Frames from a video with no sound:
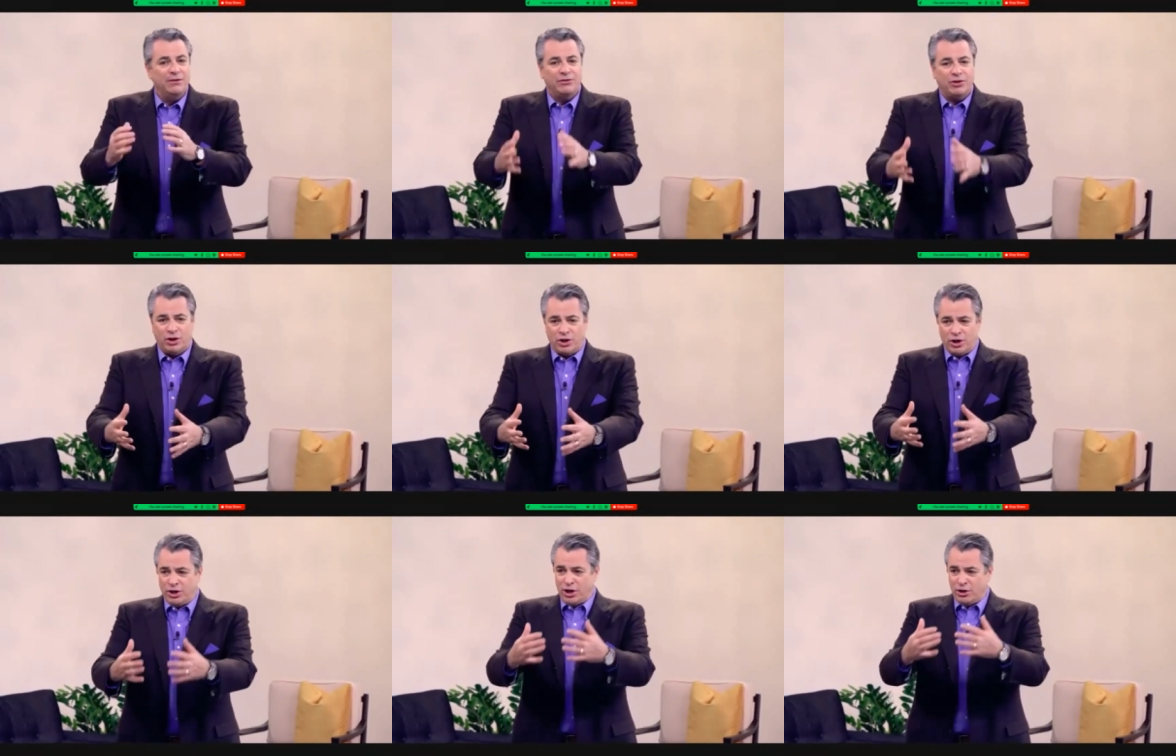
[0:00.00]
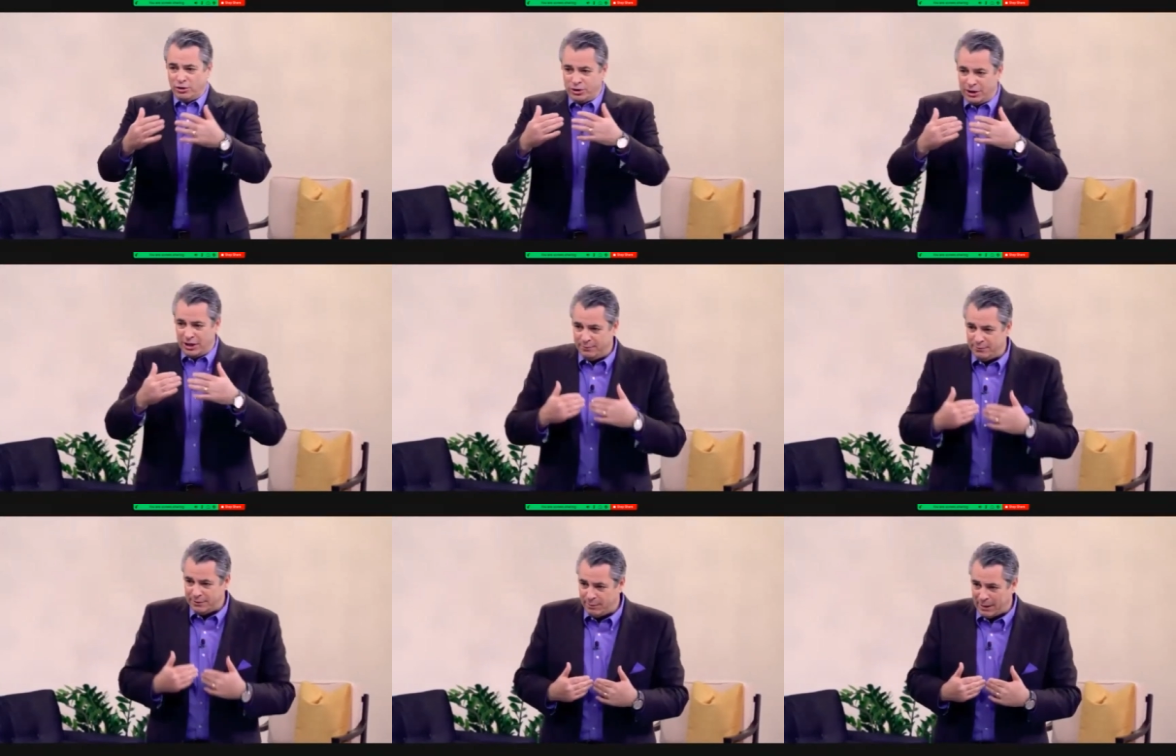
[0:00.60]
They're going to
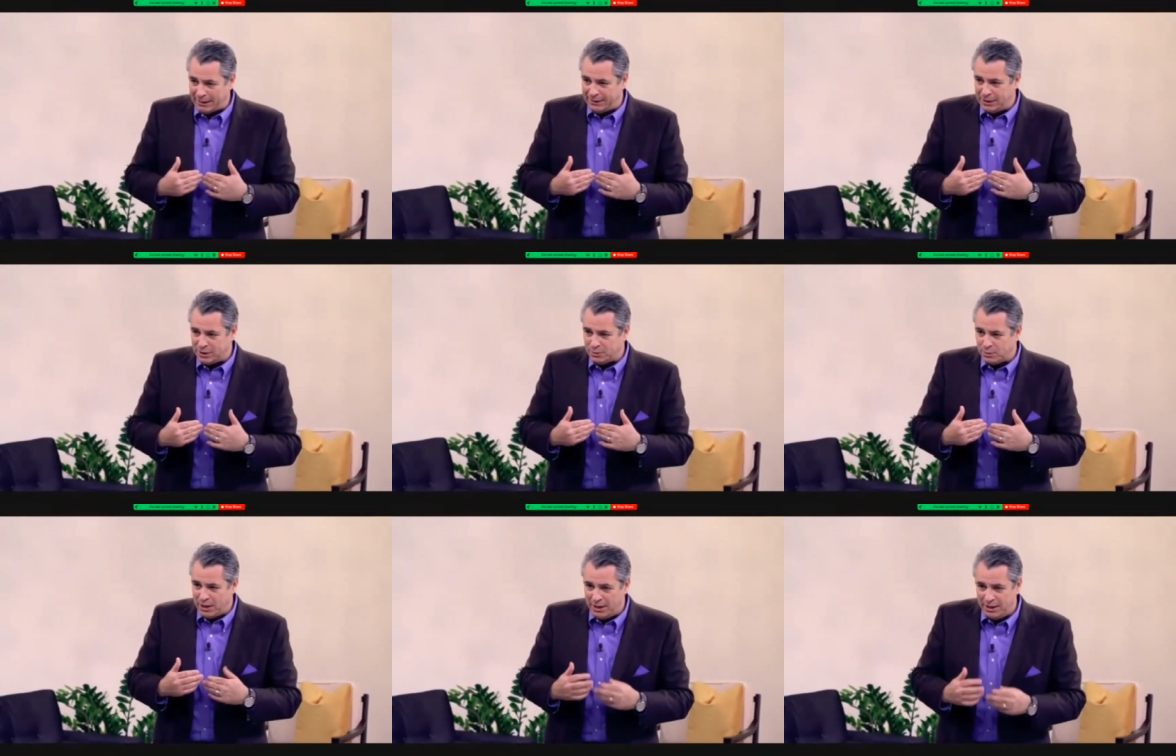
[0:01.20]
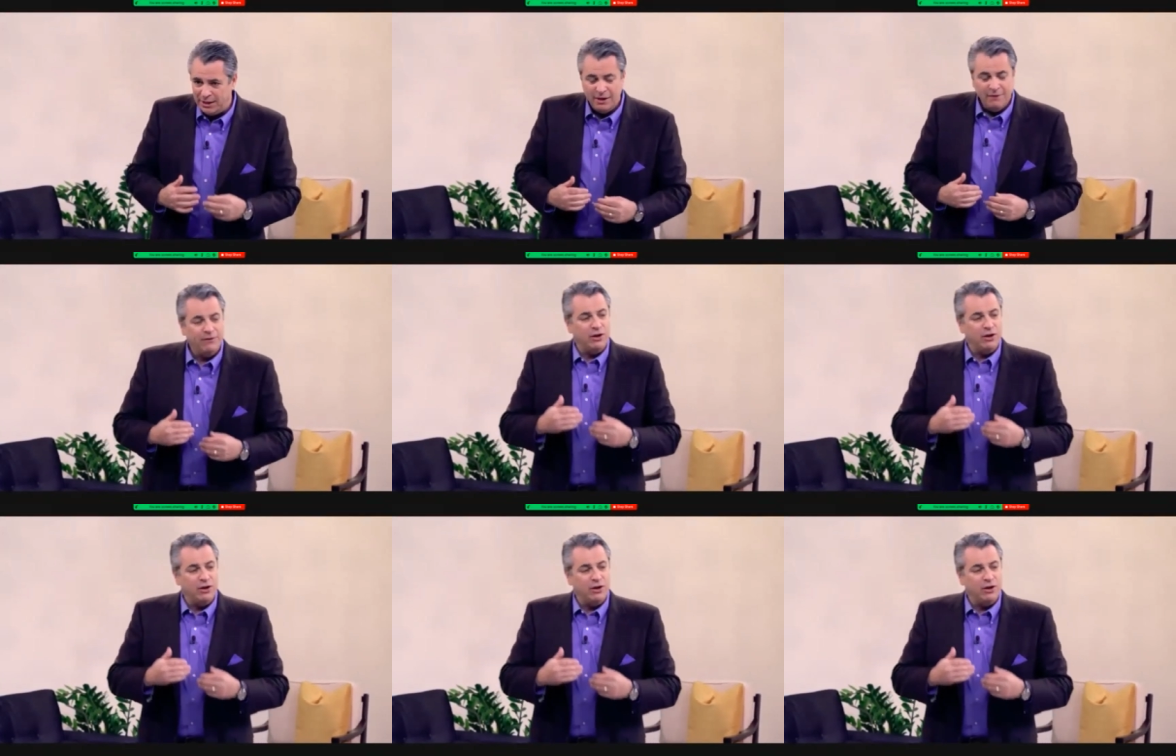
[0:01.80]
negotiate back this way.